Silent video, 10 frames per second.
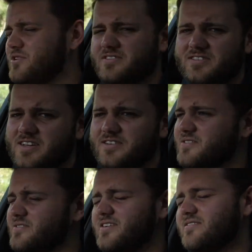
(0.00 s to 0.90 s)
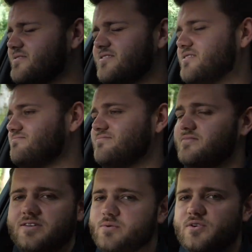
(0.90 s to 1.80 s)
wasn't touchscreen, and
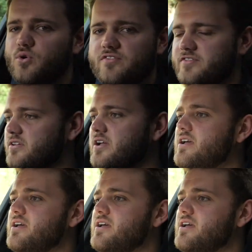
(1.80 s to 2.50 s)
it was awful.